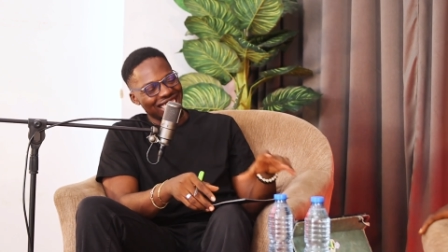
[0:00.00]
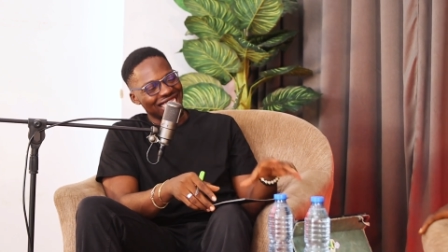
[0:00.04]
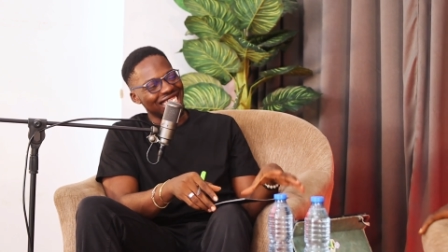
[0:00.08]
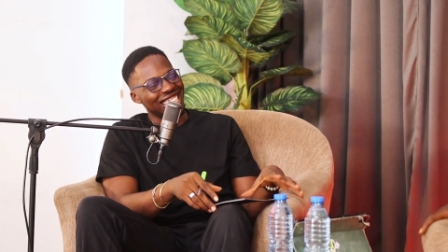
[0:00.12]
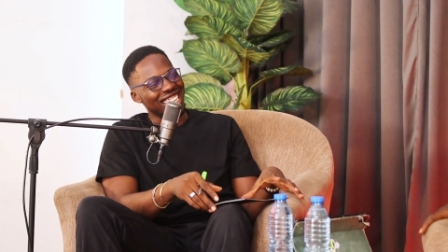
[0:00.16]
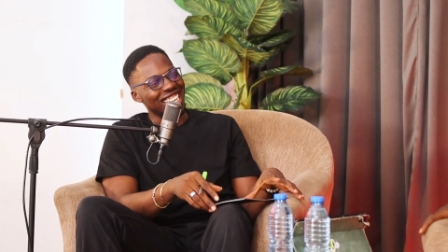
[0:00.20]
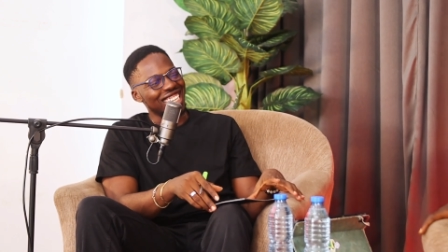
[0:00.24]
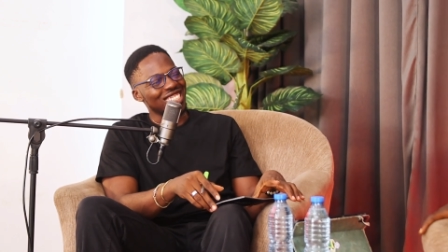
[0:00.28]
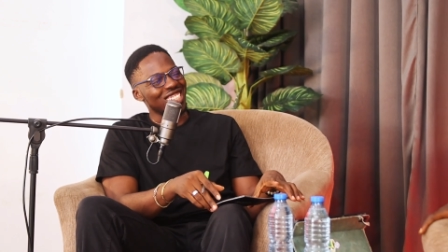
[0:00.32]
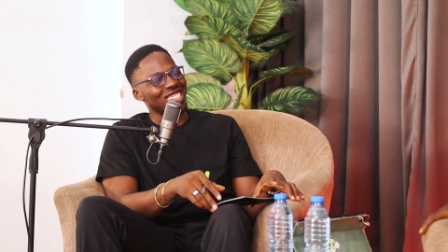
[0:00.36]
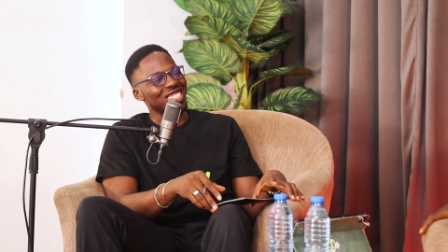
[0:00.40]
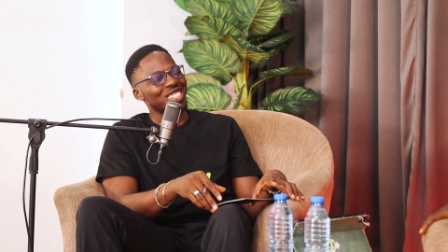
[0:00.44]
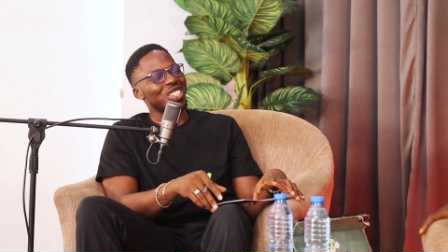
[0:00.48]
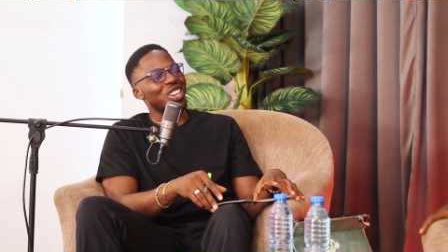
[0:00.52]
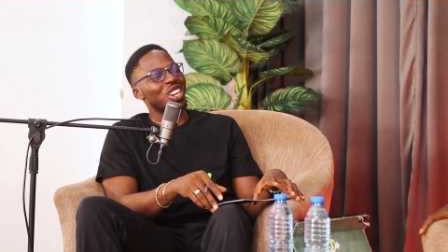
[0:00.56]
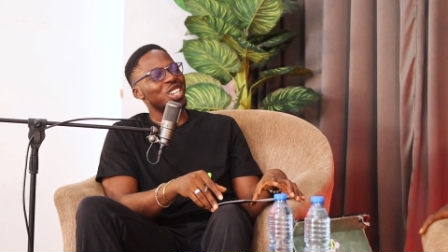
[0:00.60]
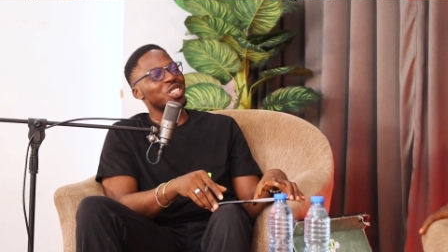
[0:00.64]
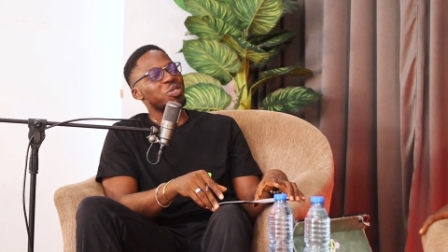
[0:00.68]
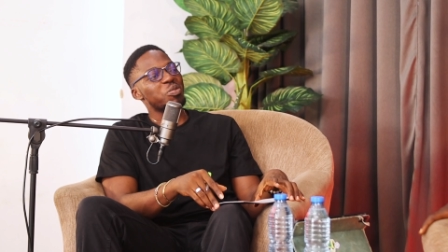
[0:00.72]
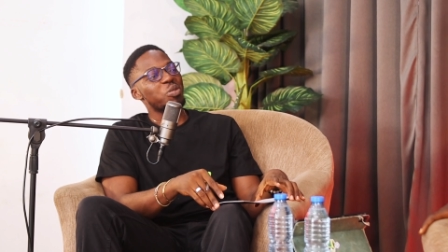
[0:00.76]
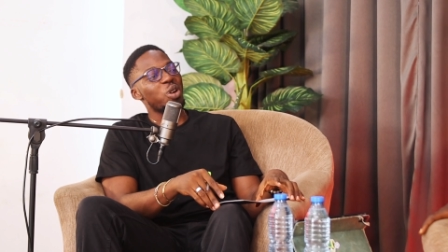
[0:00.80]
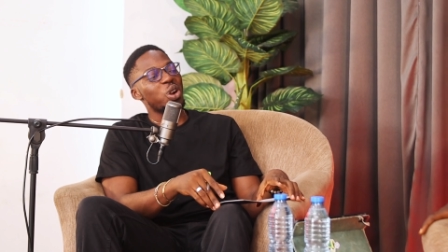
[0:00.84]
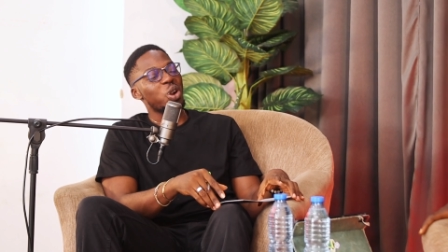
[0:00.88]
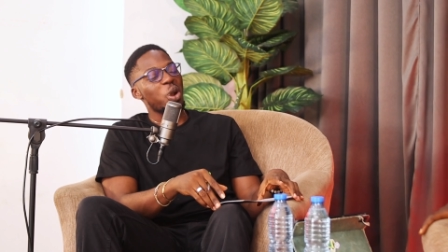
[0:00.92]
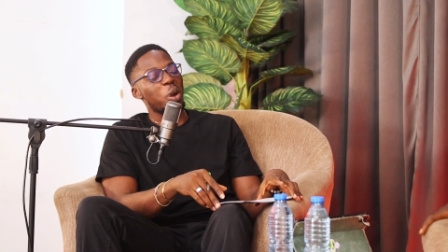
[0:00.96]
there's something
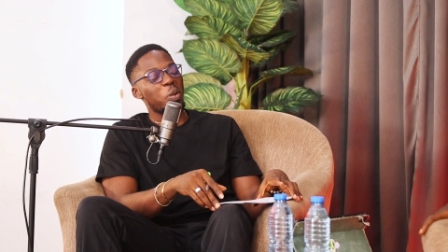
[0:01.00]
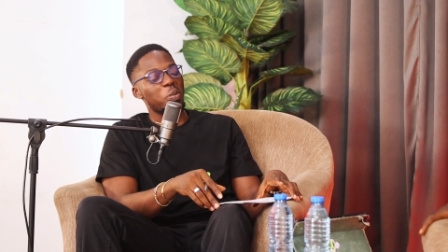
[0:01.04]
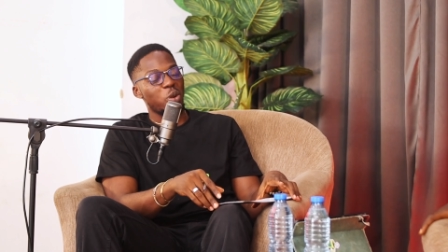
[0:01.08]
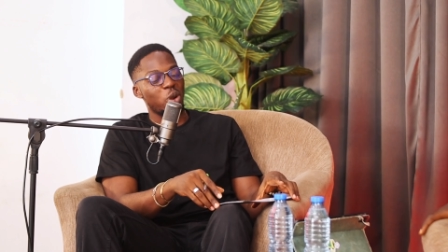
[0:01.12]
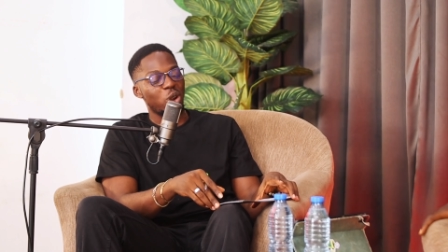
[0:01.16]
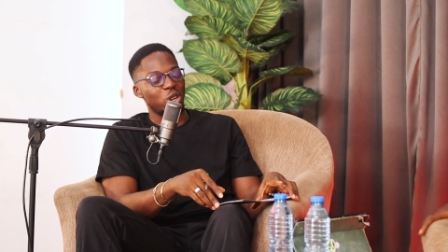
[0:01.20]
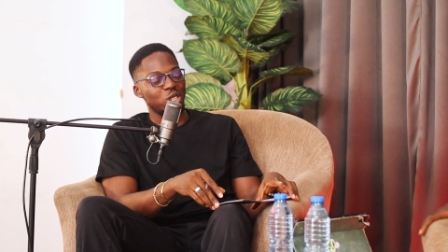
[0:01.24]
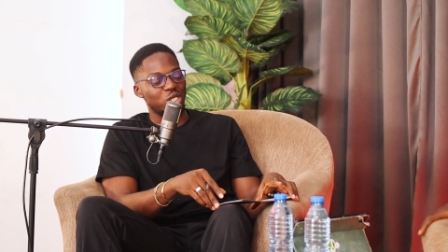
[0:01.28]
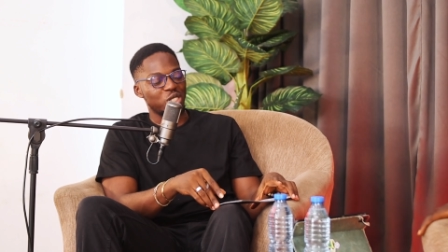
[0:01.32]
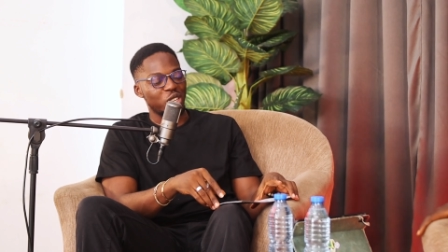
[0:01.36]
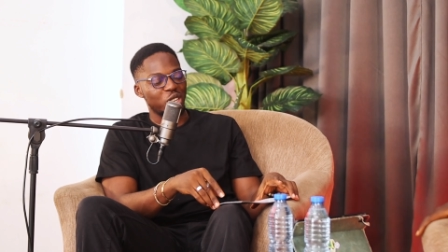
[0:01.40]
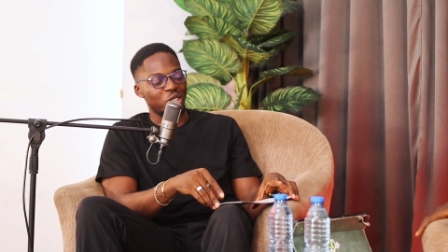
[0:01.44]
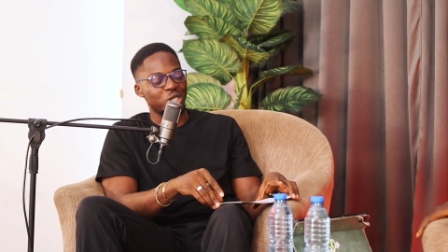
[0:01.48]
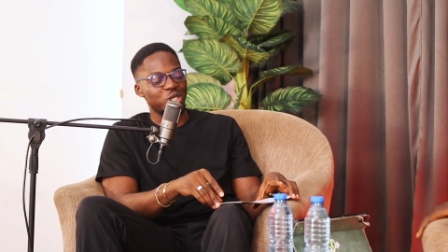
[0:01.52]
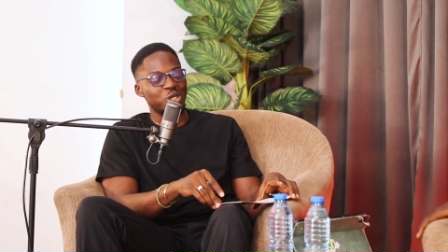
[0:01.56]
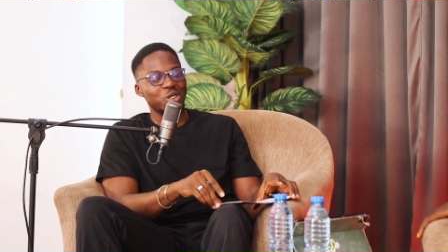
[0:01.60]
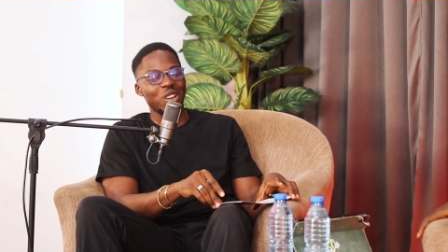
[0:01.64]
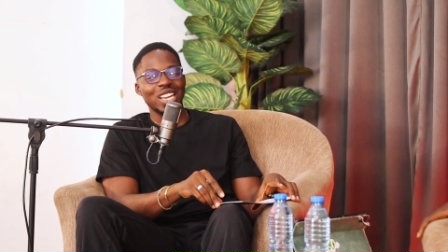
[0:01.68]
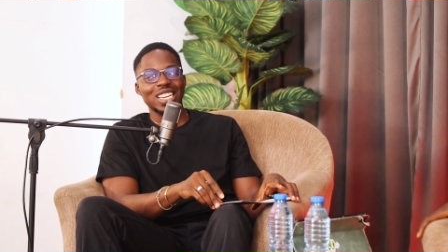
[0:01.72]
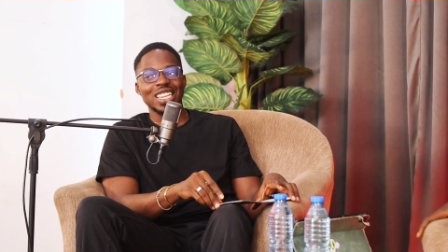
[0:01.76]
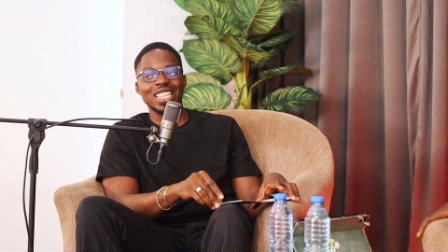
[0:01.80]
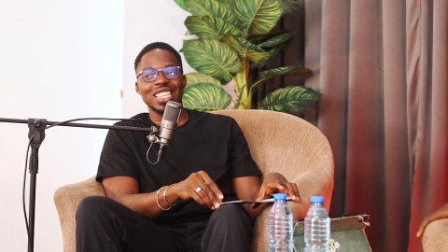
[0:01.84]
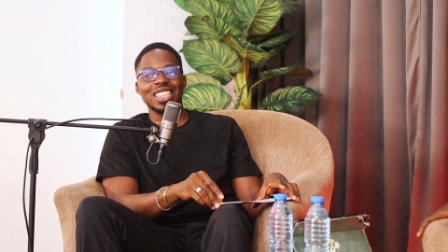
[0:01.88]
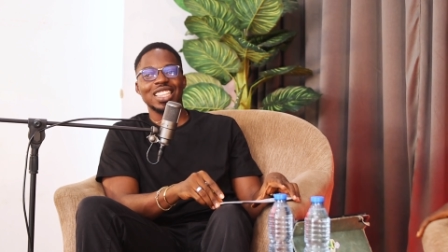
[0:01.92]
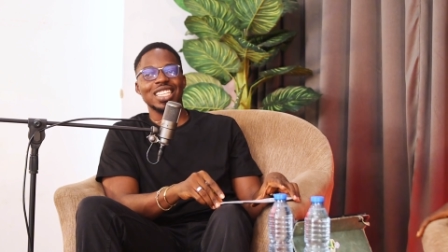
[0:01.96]
called the mock-up culture. You
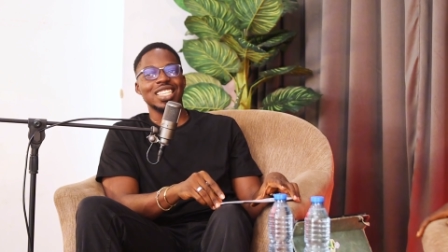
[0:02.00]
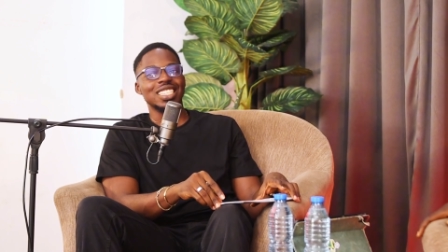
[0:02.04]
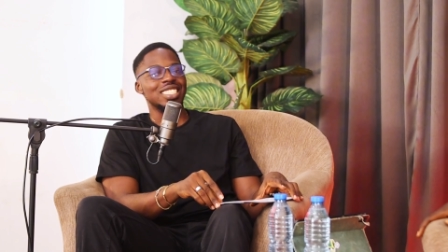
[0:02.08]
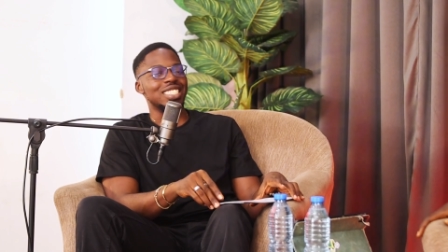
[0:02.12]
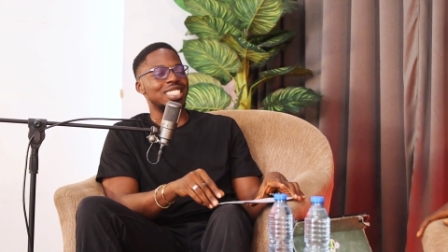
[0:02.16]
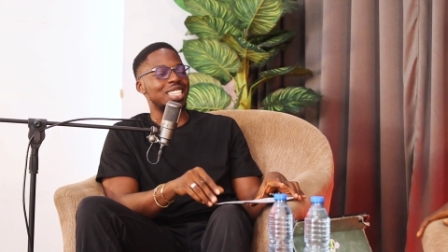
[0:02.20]
do anything,